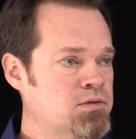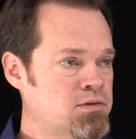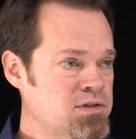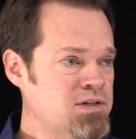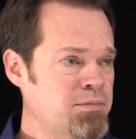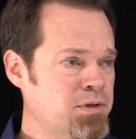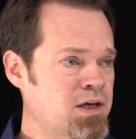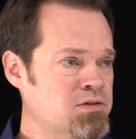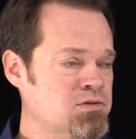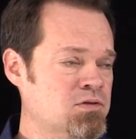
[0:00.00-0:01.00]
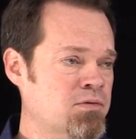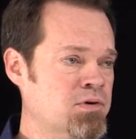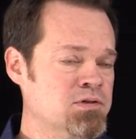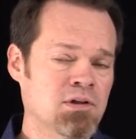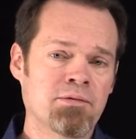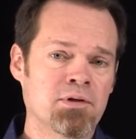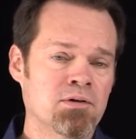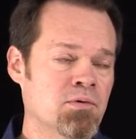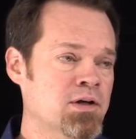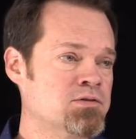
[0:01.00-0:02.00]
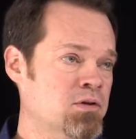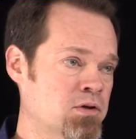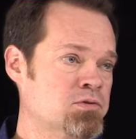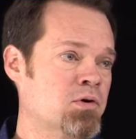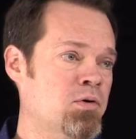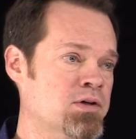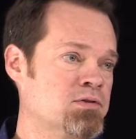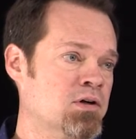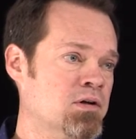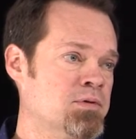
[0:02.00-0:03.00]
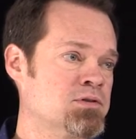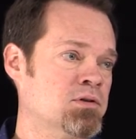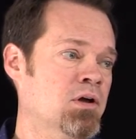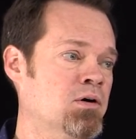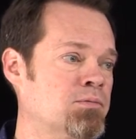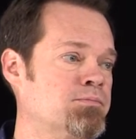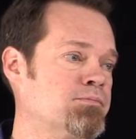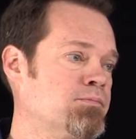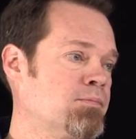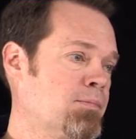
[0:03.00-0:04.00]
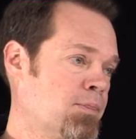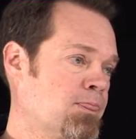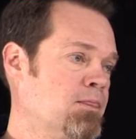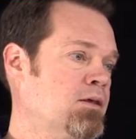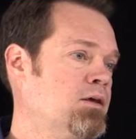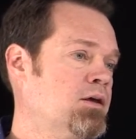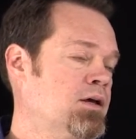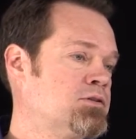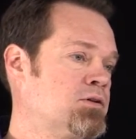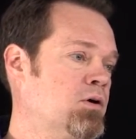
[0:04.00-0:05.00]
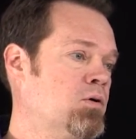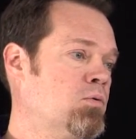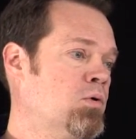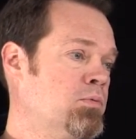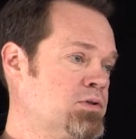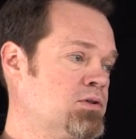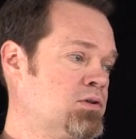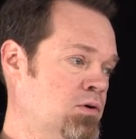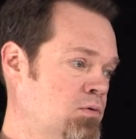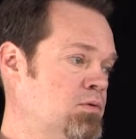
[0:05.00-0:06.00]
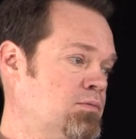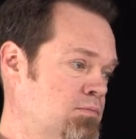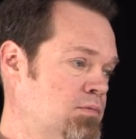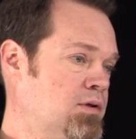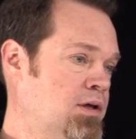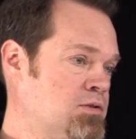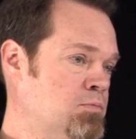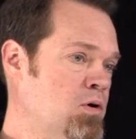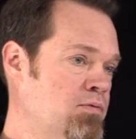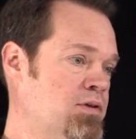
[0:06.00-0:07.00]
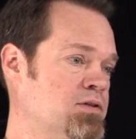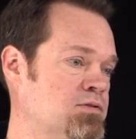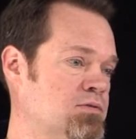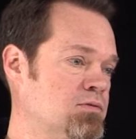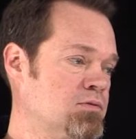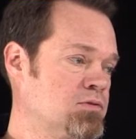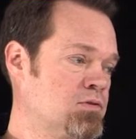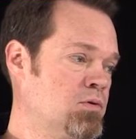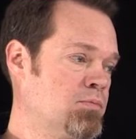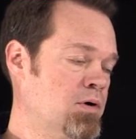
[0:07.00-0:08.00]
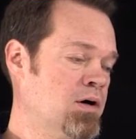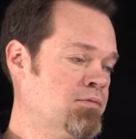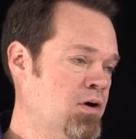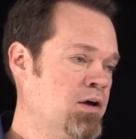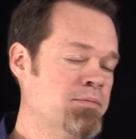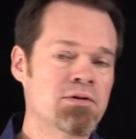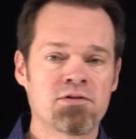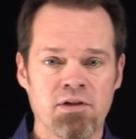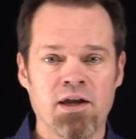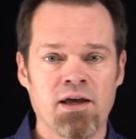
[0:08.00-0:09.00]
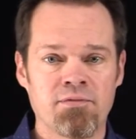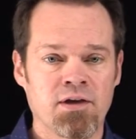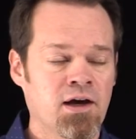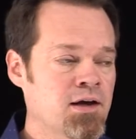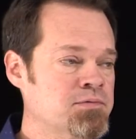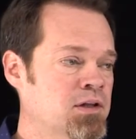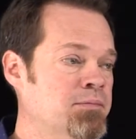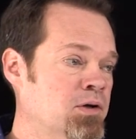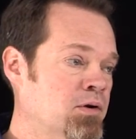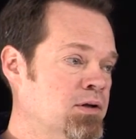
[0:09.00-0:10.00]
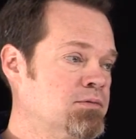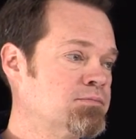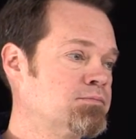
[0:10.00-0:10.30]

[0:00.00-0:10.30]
This application server is limited, right? So those requests are going to be slow. And so what we should do is move this to a volume that does not have the IOPS limit on it.